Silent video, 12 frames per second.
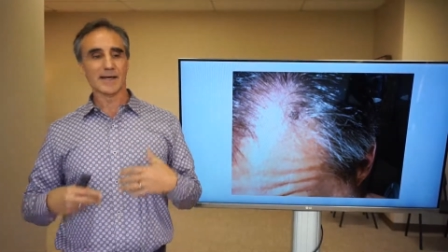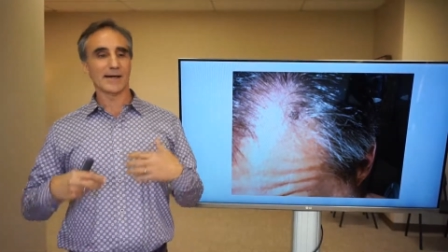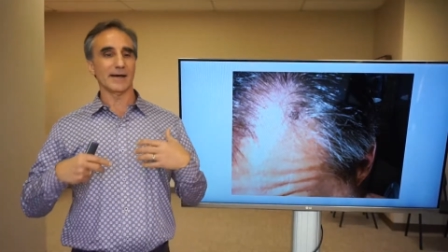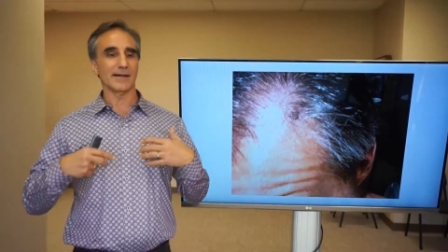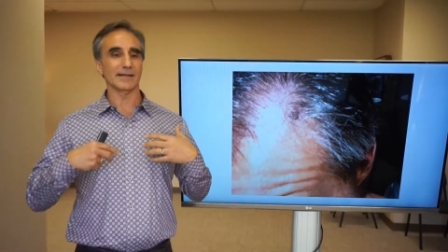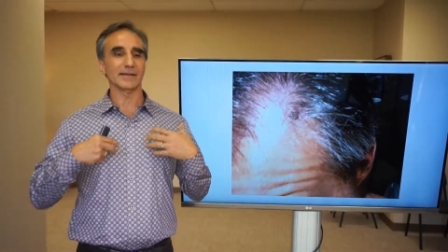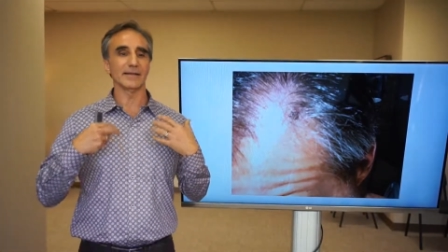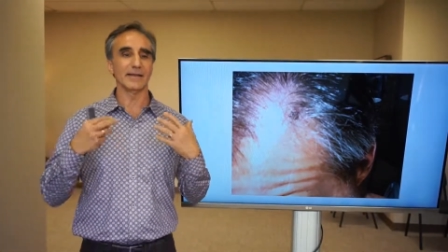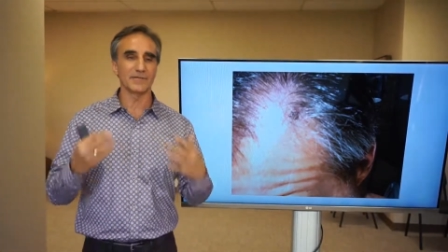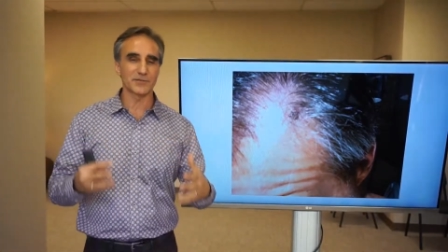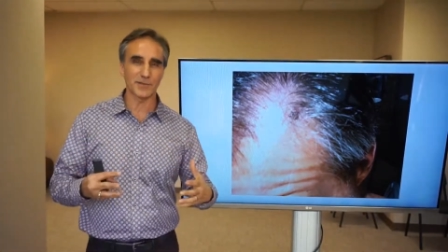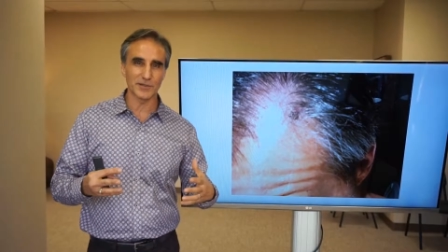I
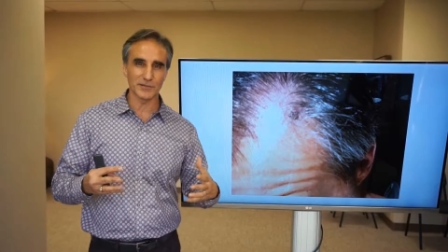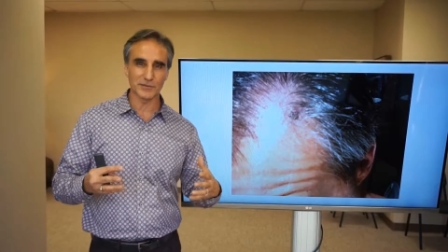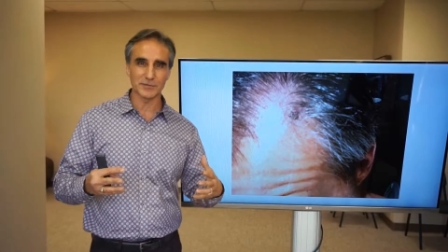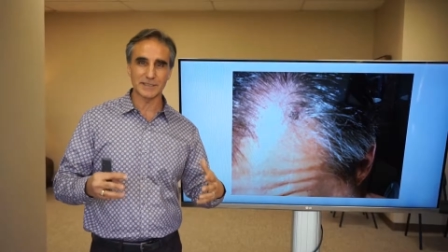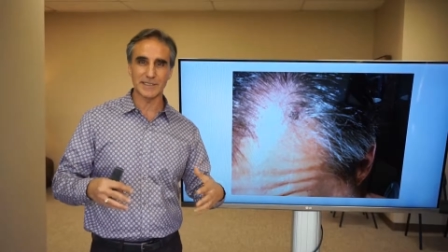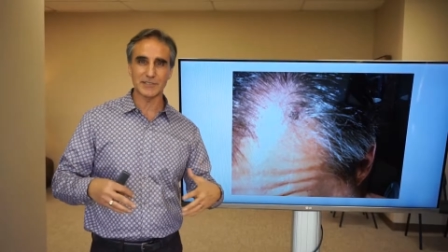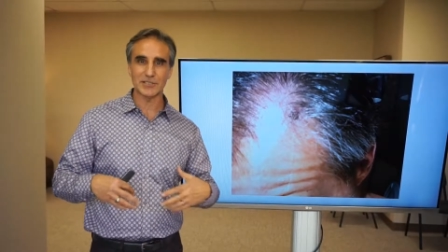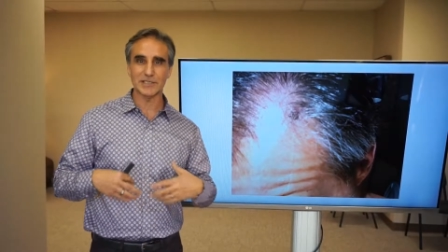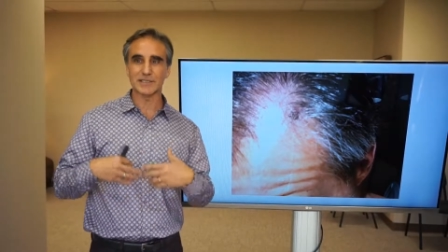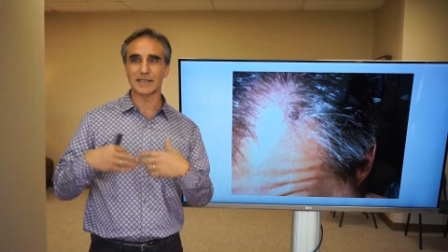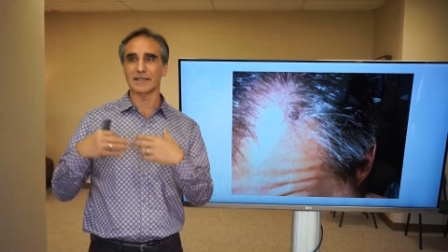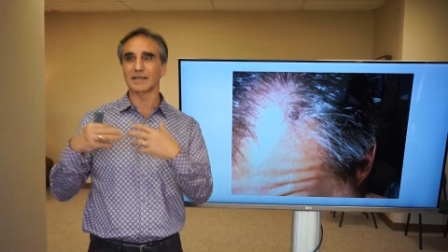love spiritual
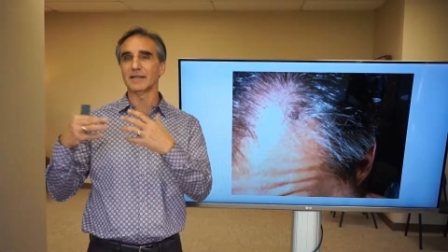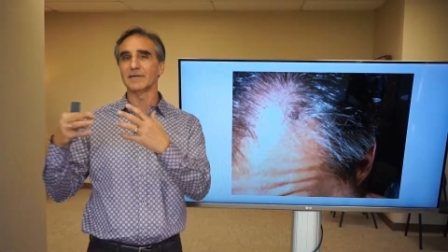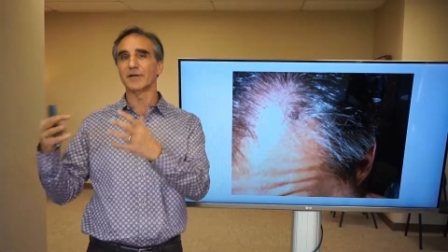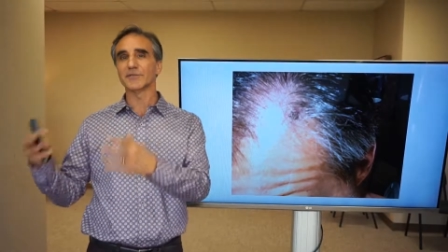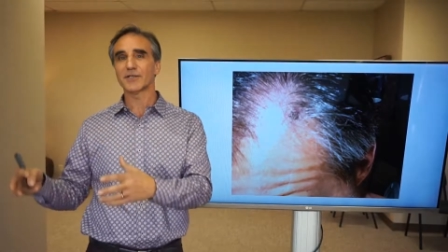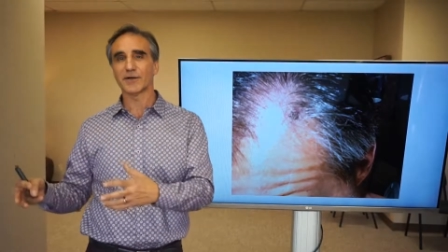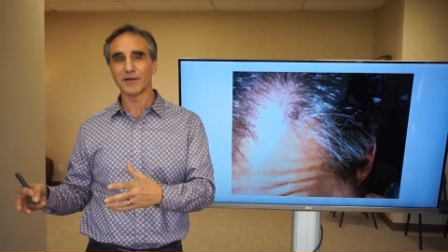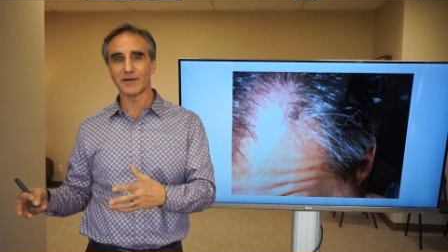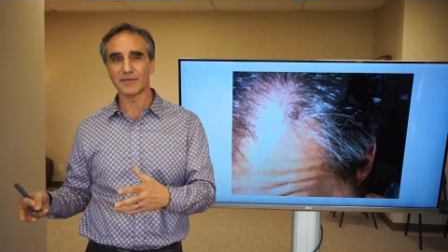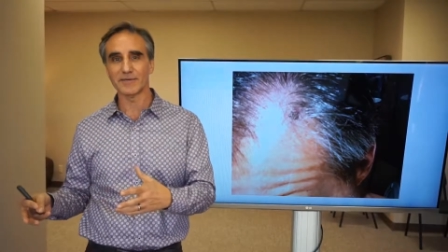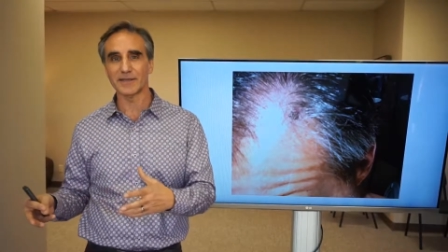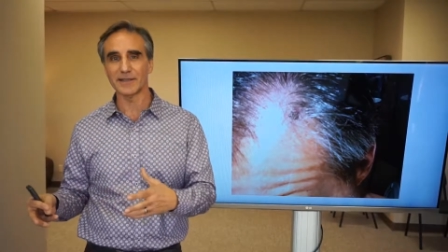teachings, I love
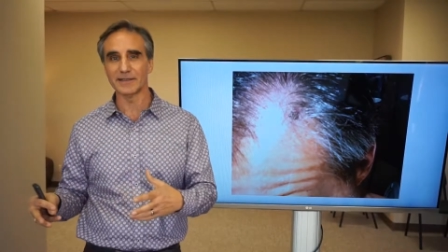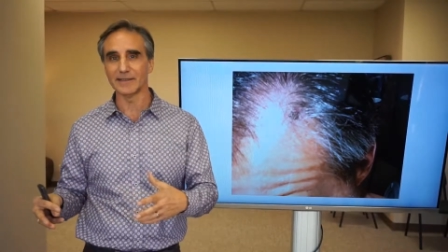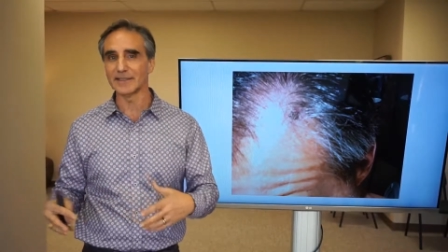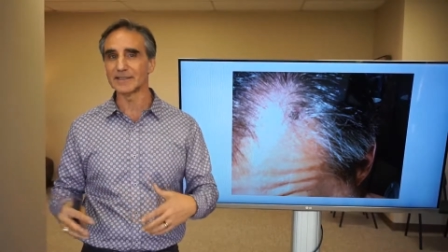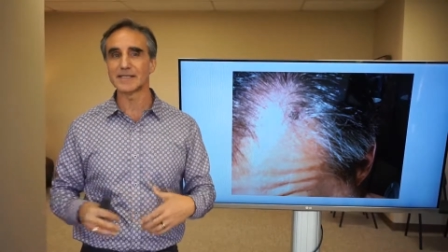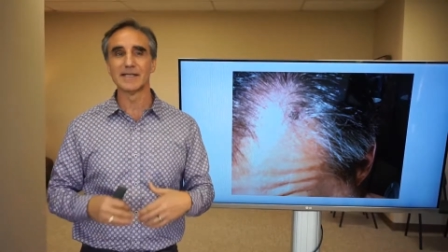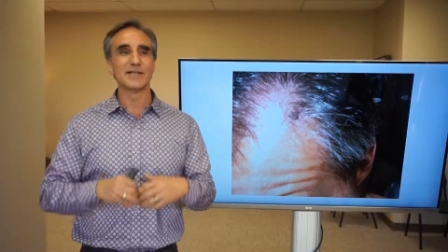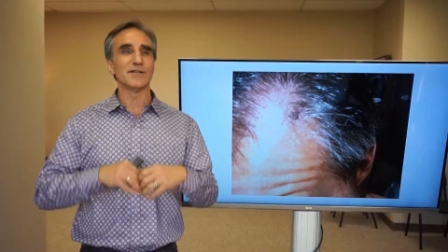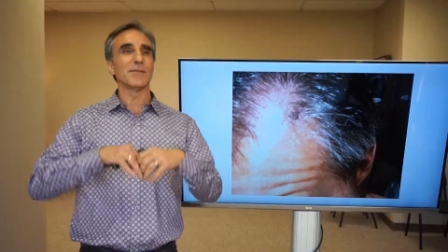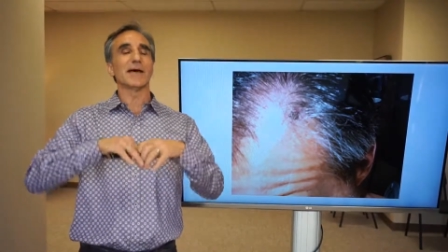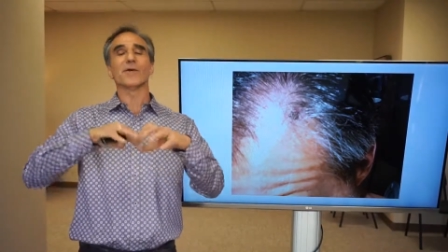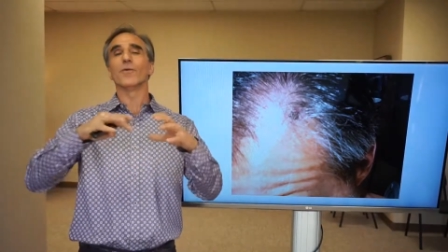alternative healings.
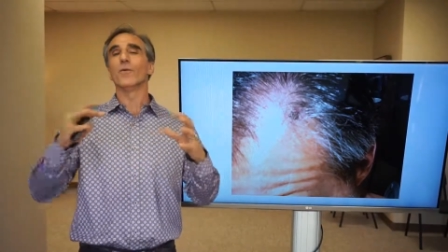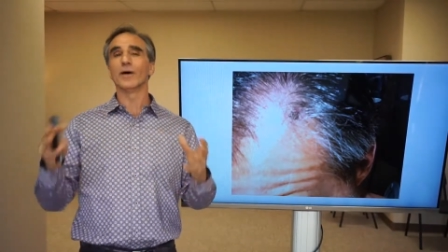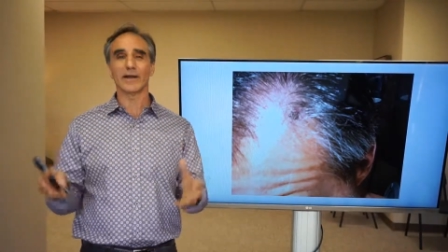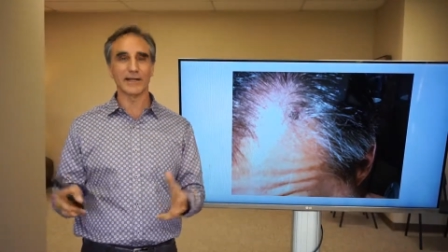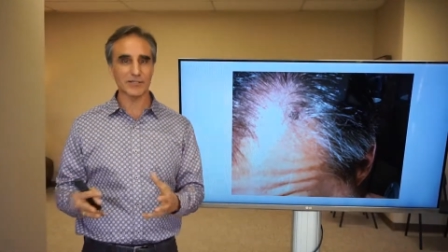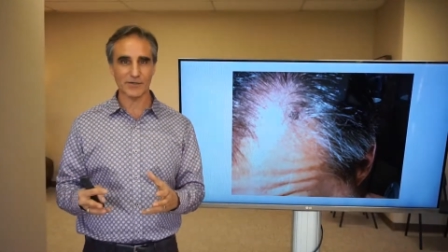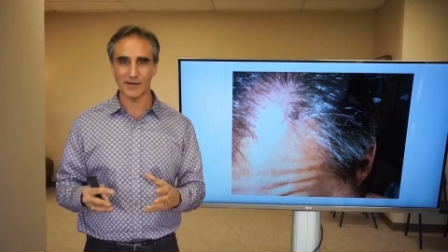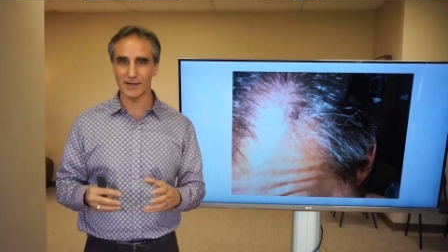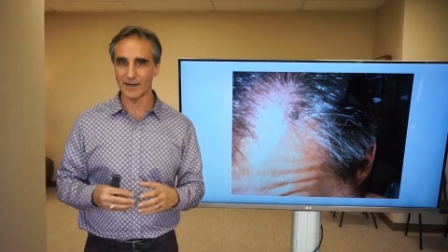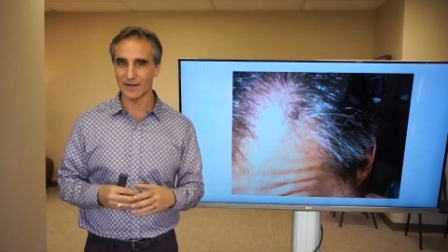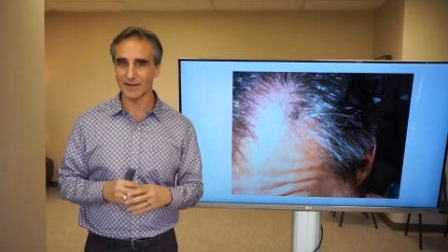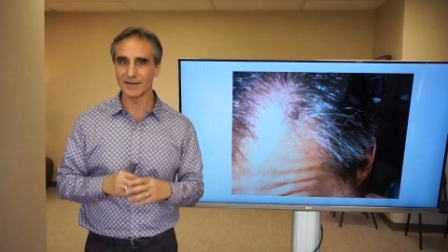No matter what I
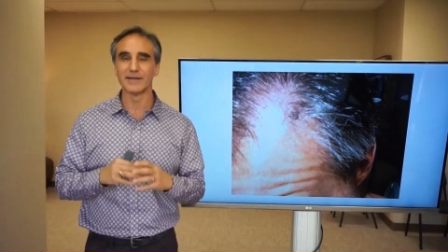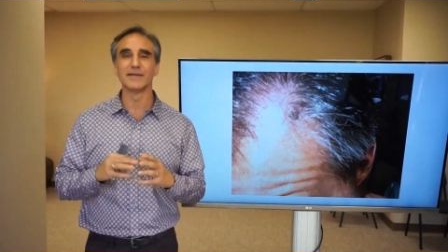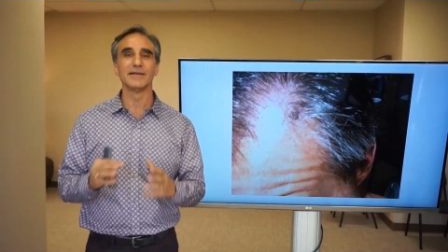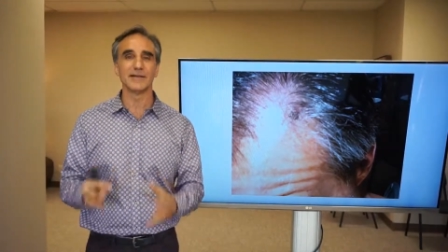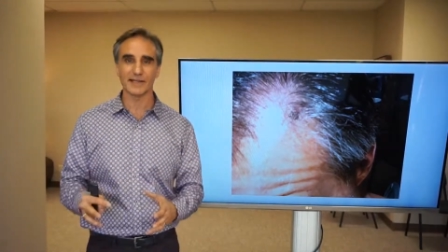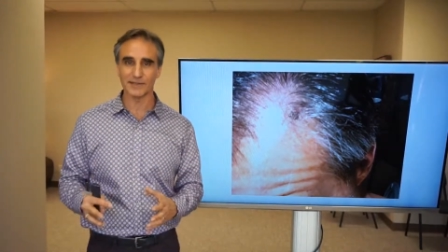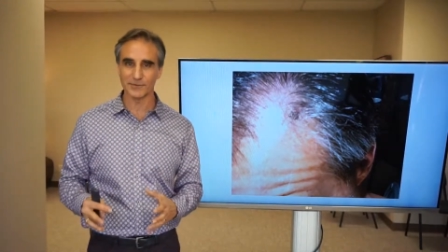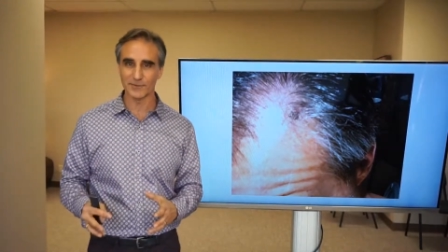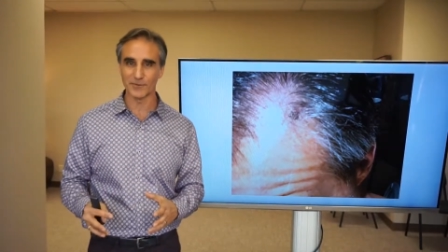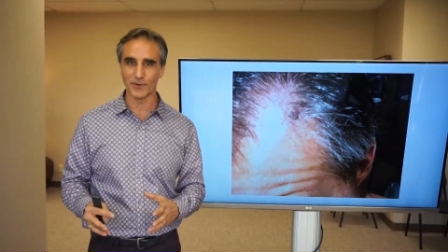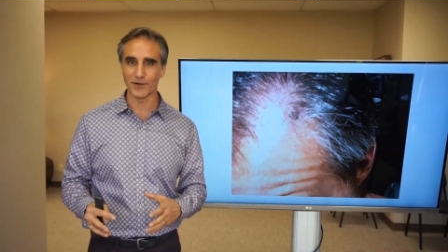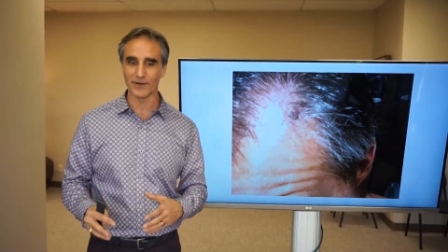tried, nothing
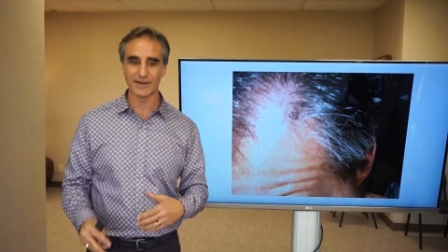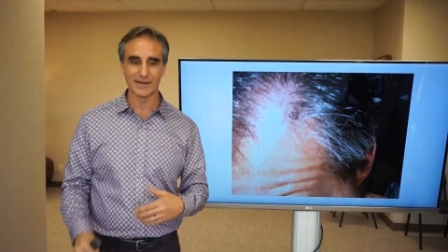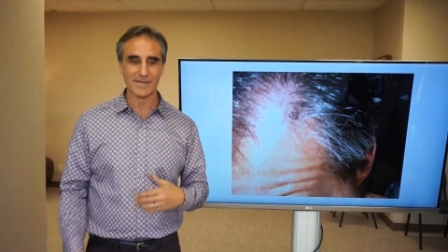would work.